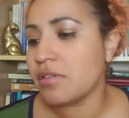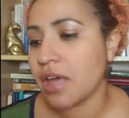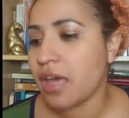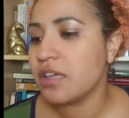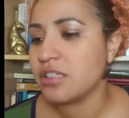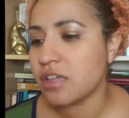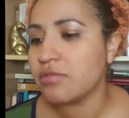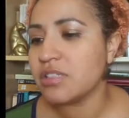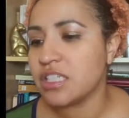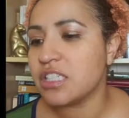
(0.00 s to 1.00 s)
Okay, so
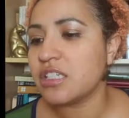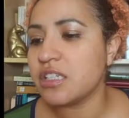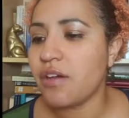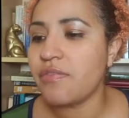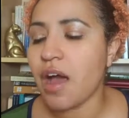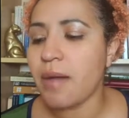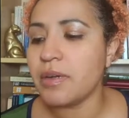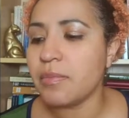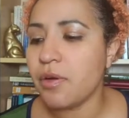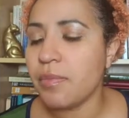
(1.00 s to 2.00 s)
teaching of
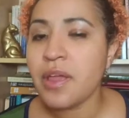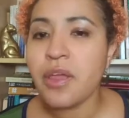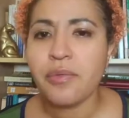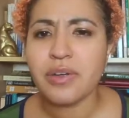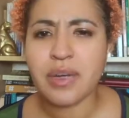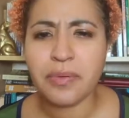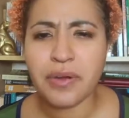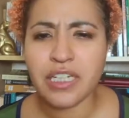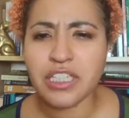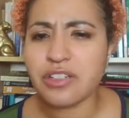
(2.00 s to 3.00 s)
Amenemhotep, which I'm
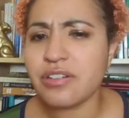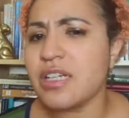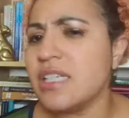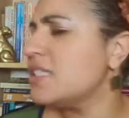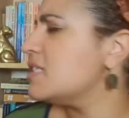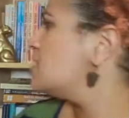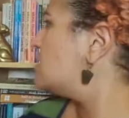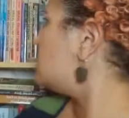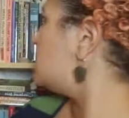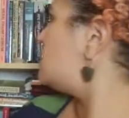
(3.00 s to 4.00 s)
pretty sure
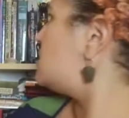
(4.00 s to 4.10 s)
is